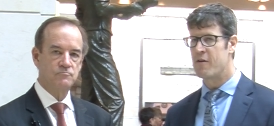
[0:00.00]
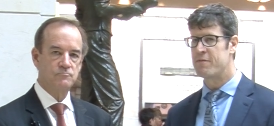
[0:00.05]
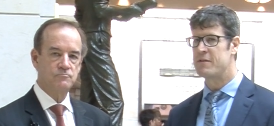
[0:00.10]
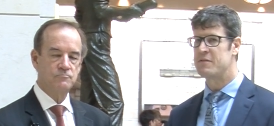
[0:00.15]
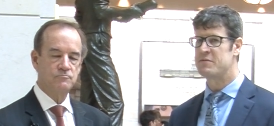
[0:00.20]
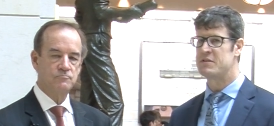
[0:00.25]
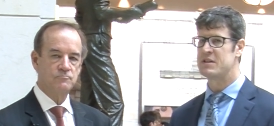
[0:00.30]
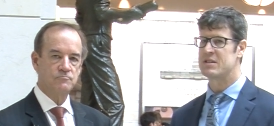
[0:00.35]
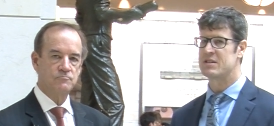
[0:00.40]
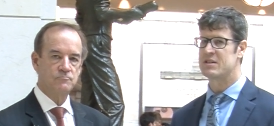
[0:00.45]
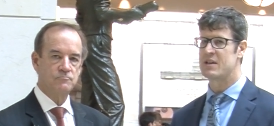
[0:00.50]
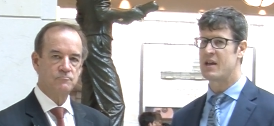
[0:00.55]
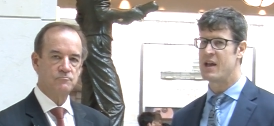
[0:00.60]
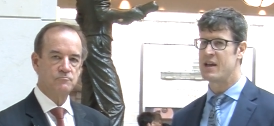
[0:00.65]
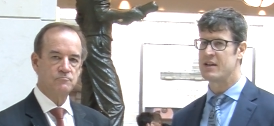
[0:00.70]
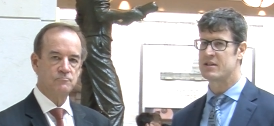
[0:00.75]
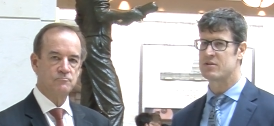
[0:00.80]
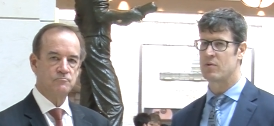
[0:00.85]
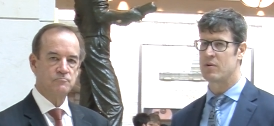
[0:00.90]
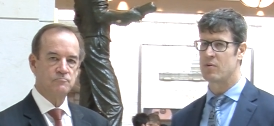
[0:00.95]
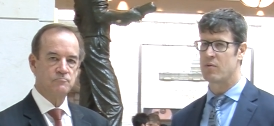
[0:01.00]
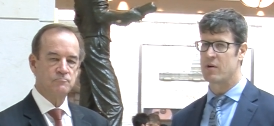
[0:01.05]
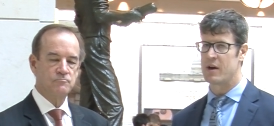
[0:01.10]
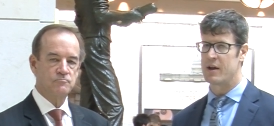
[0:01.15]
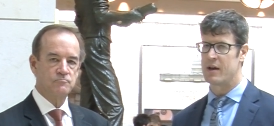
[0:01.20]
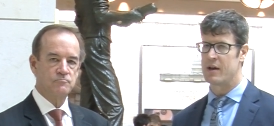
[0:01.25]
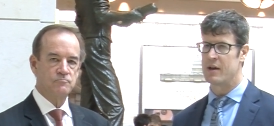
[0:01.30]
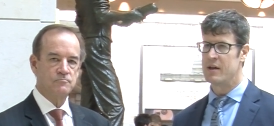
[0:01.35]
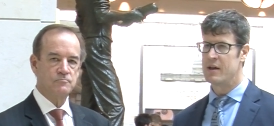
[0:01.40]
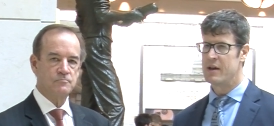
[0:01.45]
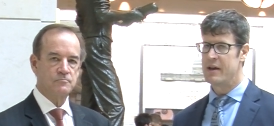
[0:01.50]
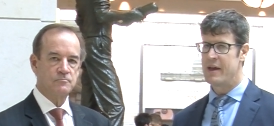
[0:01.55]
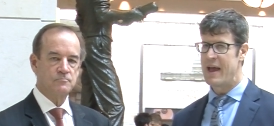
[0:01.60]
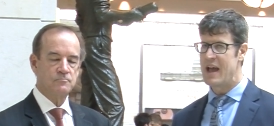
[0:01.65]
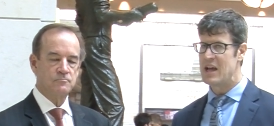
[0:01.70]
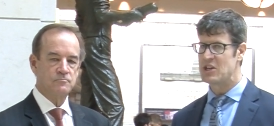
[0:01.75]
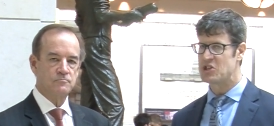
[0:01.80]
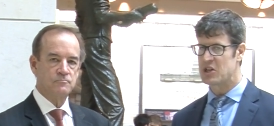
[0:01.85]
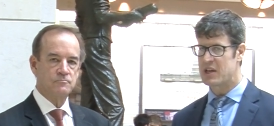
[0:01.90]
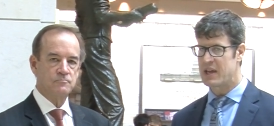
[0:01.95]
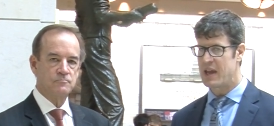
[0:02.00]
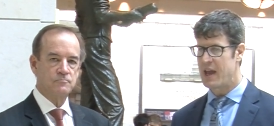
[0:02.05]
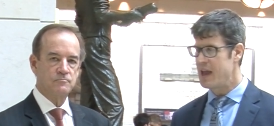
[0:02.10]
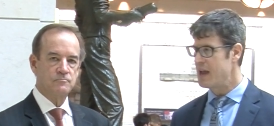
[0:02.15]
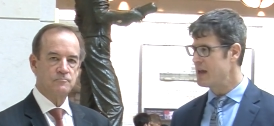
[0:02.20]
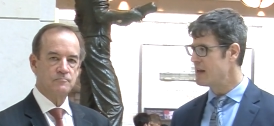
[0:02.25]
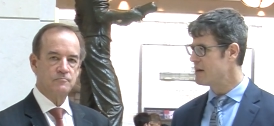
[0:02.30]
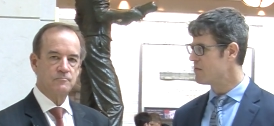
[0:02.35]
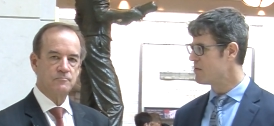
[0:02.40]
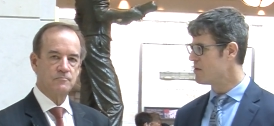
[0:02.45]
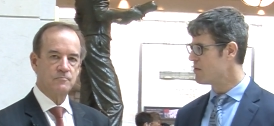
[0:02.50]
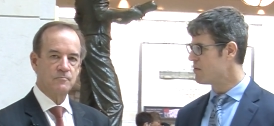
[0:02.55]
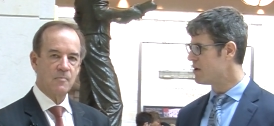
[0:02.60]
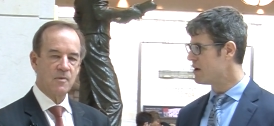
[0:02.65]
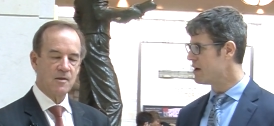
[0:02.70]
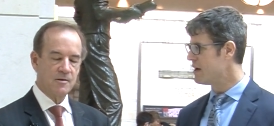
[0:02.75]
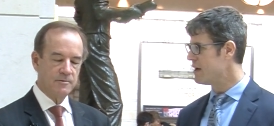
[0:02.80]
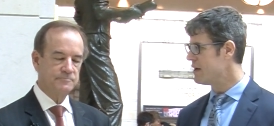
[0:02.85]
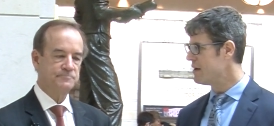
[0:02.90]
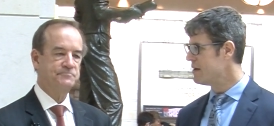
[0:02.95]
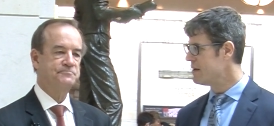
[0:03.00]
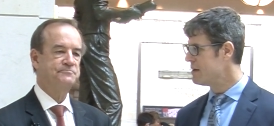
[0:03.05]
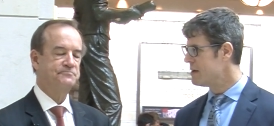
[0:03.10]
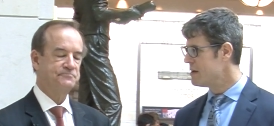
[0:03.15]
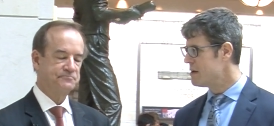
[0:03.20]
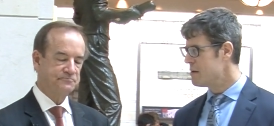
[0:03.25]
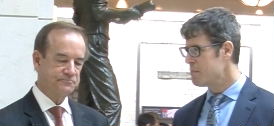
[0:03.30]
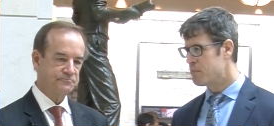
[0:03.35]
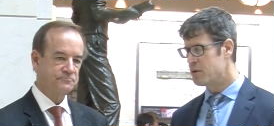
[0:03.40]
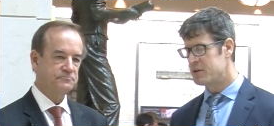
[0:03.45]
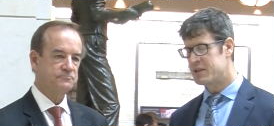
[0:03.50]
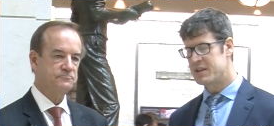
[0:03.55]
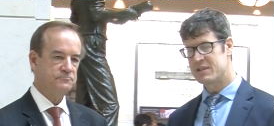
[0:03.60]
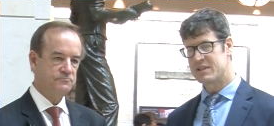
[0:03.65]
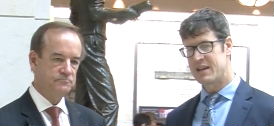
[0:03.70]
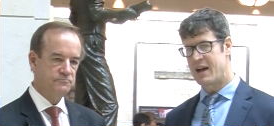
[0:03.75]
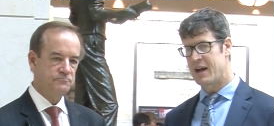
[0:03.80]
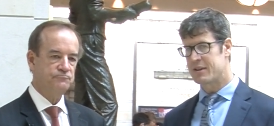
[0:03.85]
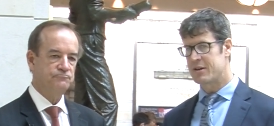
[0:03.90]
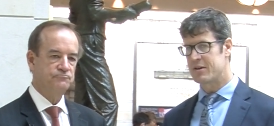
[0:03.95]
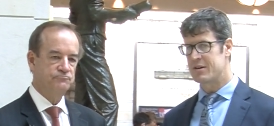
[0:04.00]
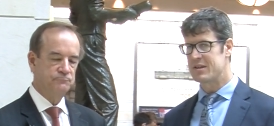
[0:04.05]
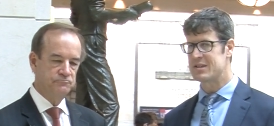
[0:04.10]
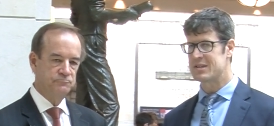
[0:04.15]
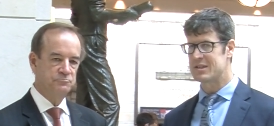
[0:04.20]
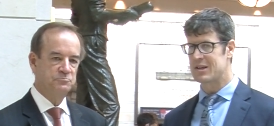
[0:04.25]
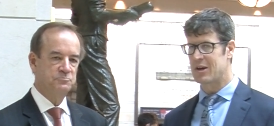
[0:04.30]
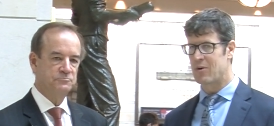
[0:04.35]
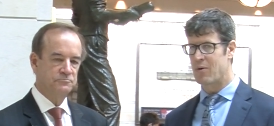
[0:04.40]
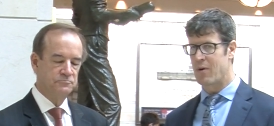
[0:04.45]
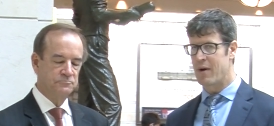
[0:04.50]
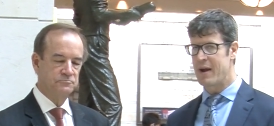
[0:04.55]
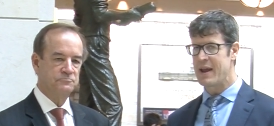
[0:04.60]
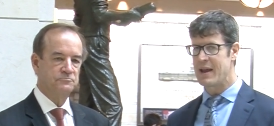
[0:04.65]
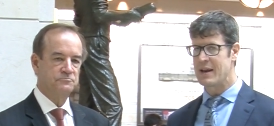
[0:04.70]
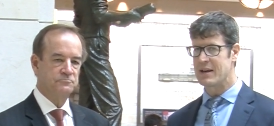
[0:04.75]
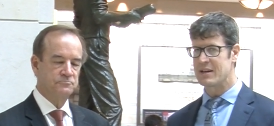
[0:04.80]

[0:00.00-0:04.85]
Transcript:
Speaker 1: 50 states. We want to educate. We want to put this out there. This is a great